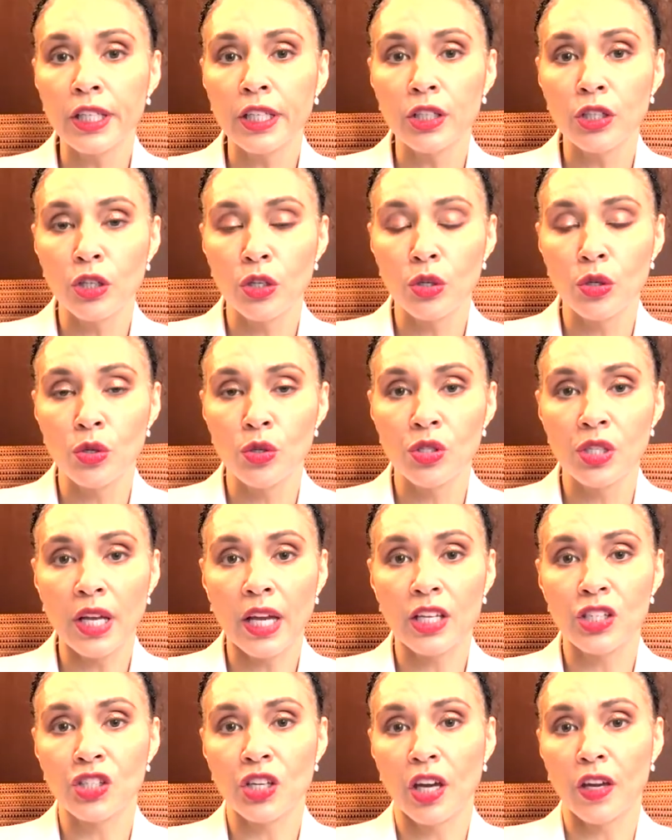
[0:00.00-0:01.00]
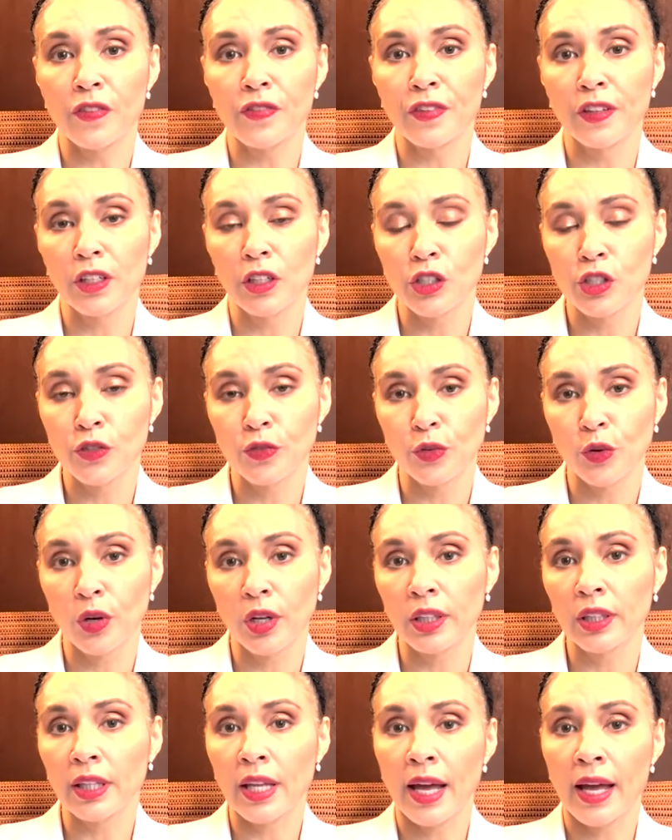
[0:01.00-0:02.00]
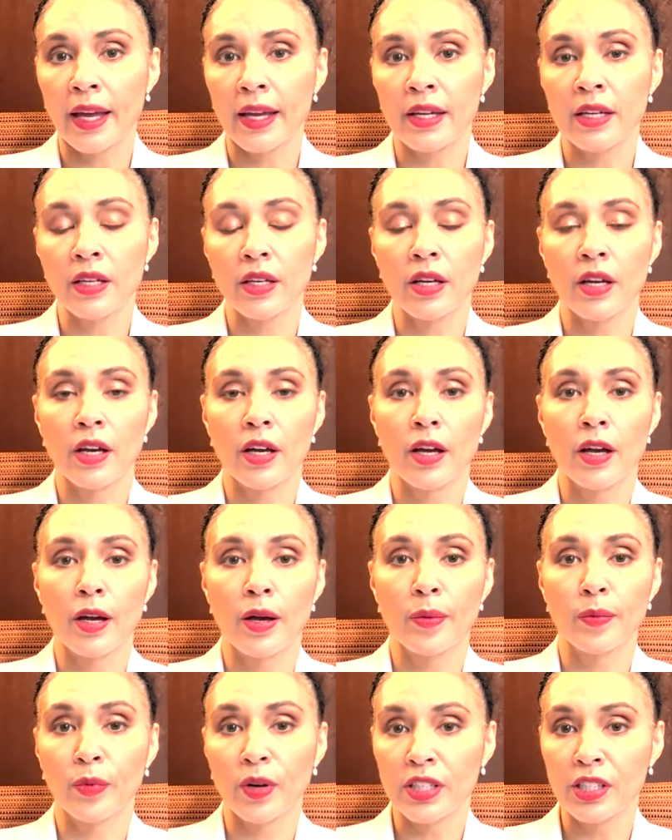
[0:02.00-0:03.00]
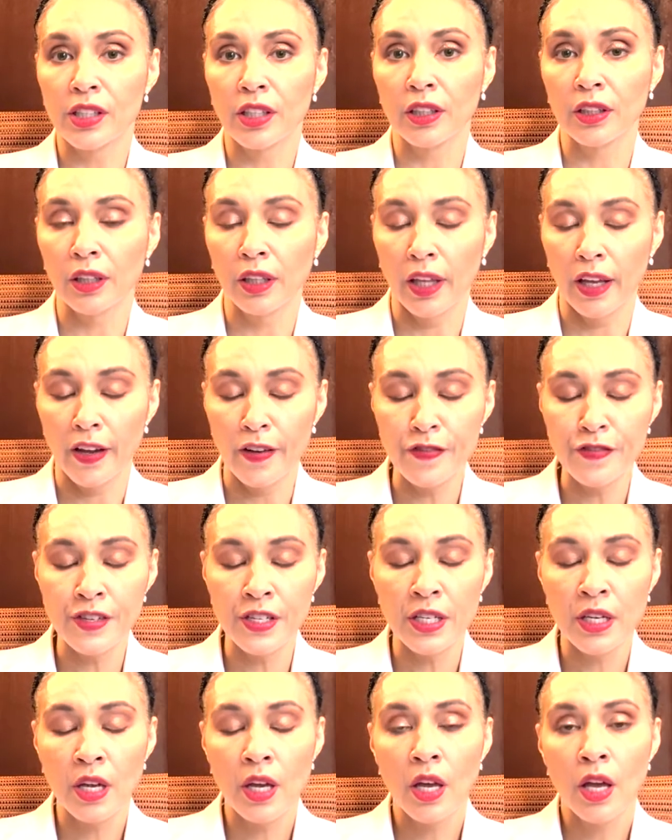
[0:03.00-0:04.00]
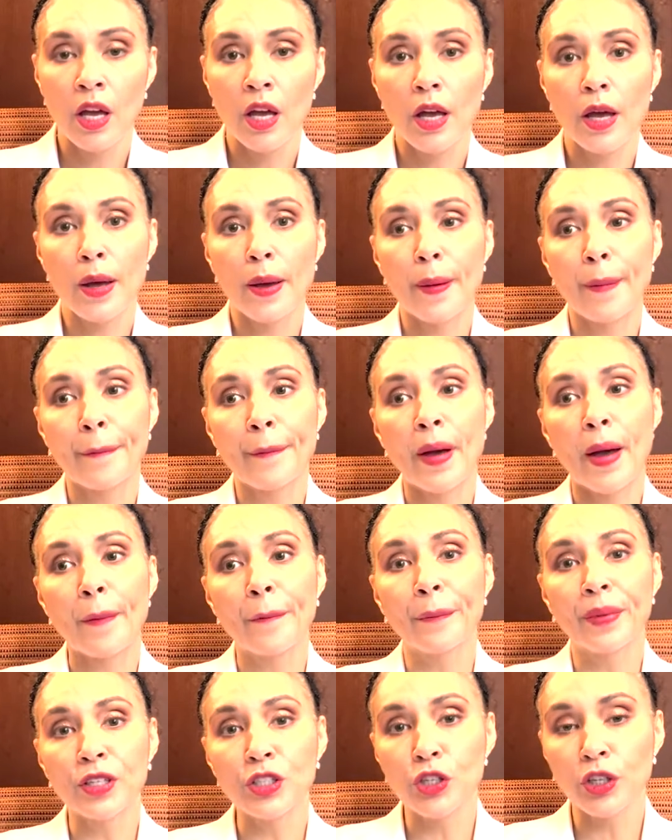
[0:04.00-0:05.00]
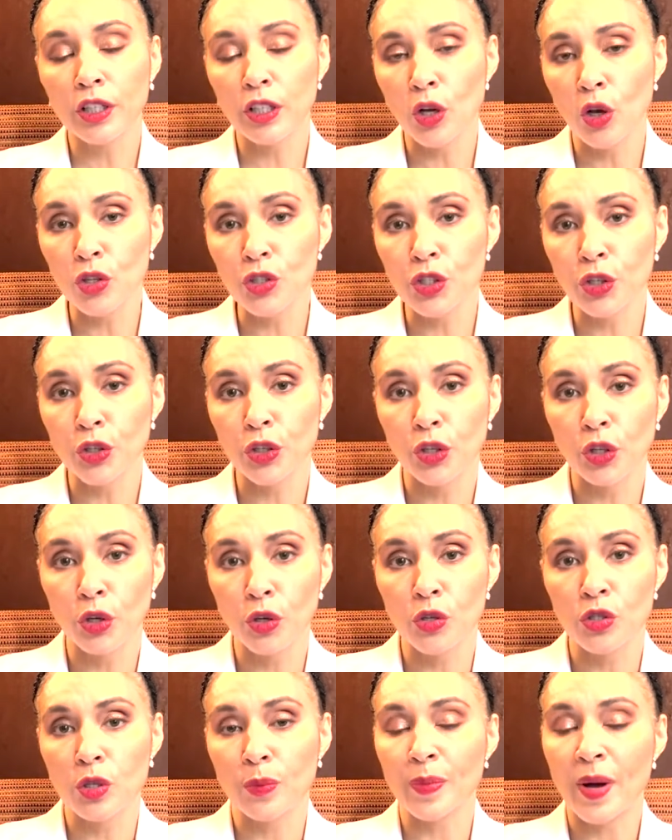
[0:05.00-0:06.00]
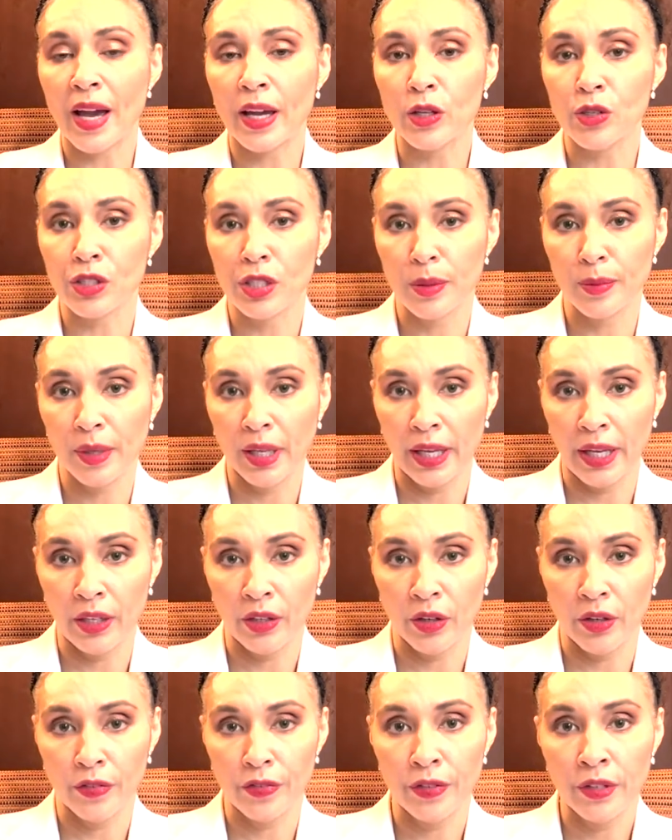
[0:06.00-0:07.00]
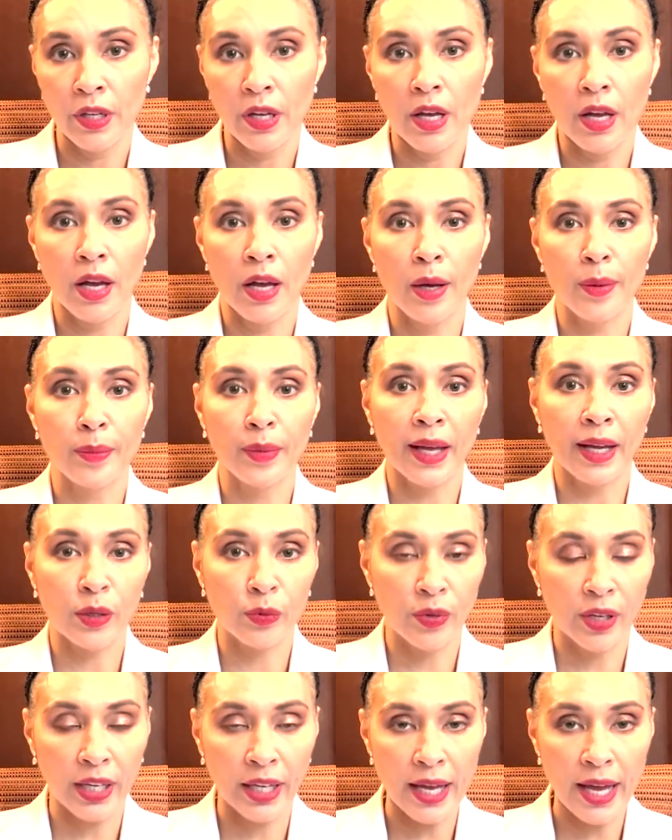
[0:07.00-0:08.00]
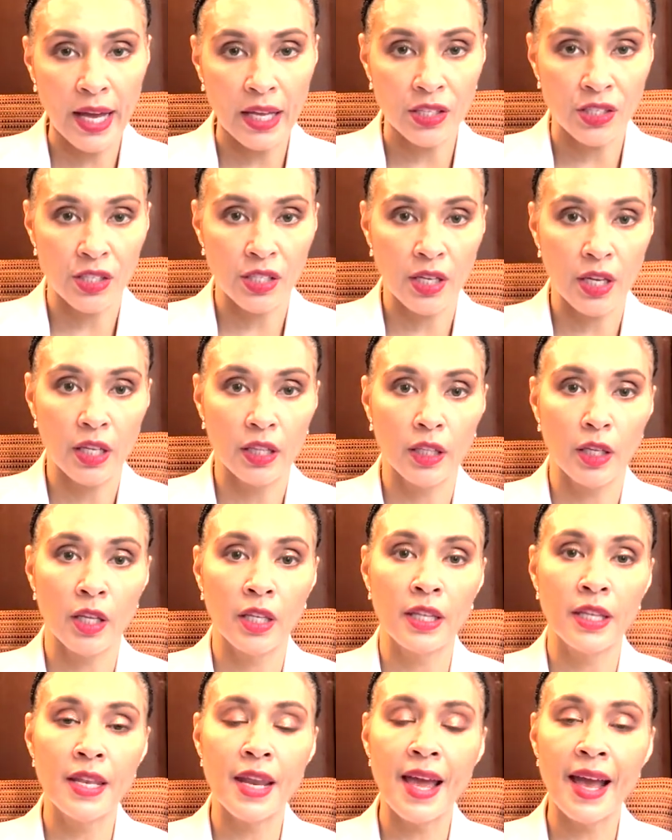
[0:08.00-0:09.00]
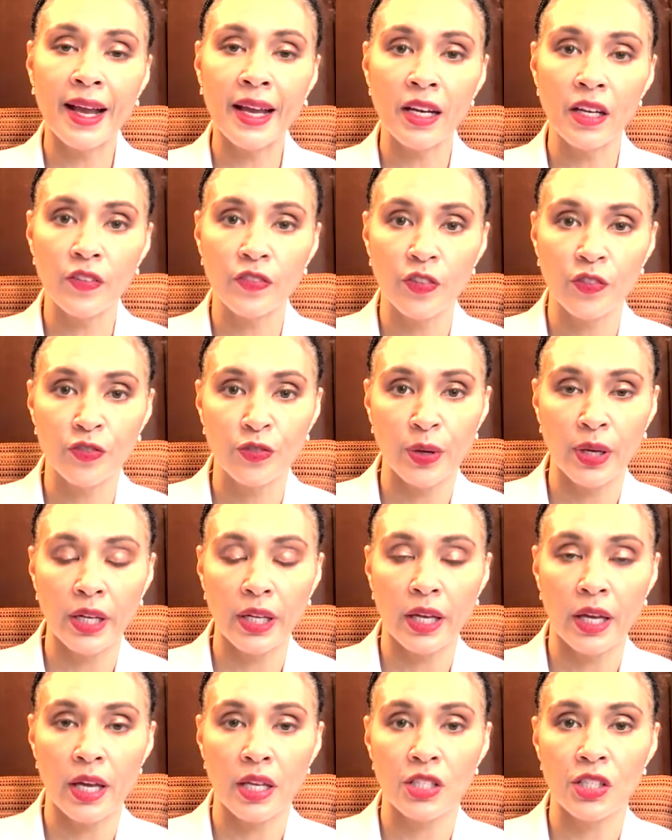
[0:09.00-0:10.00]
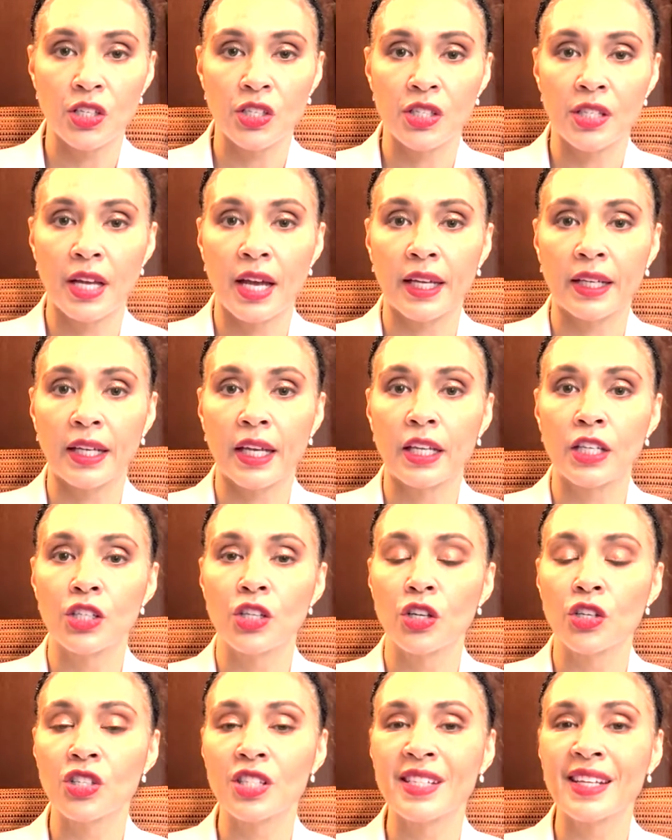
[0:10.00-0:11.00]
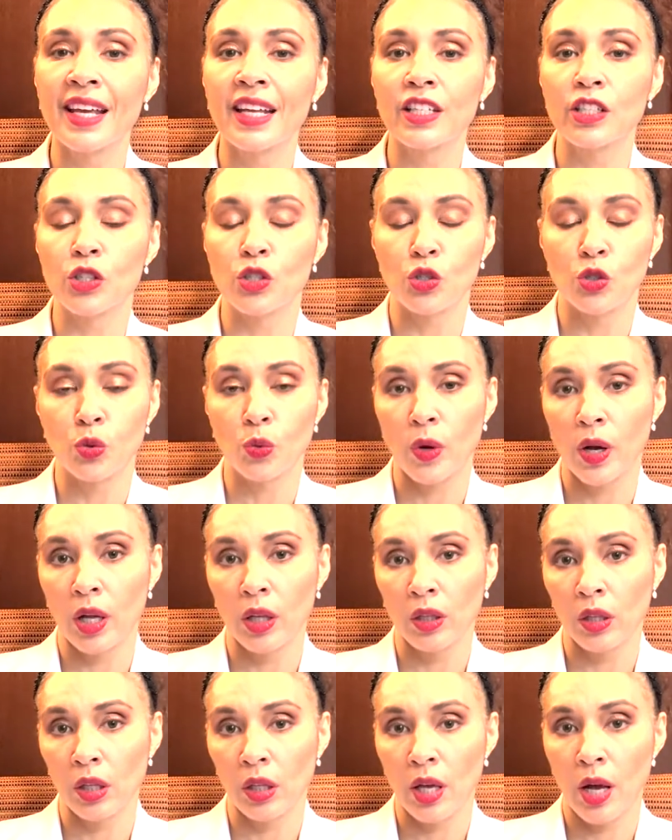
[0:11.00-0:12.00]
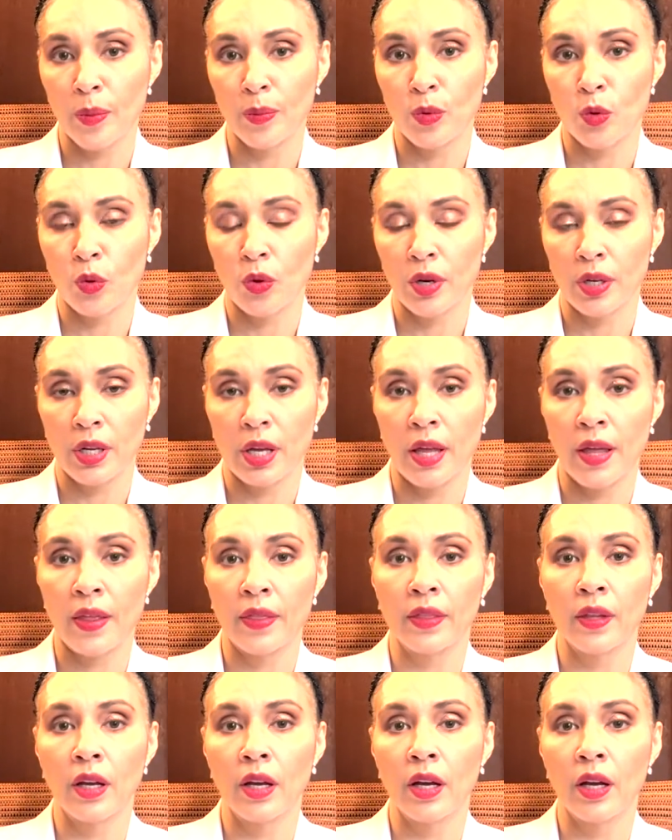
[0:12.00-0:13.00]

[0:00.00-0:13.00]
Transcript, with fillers: use HA fillers for it, like Restylane Lyft, but you can also use a biostimulator like Radiesse. The negative of Radiesse is that it does tend to swell a lot more than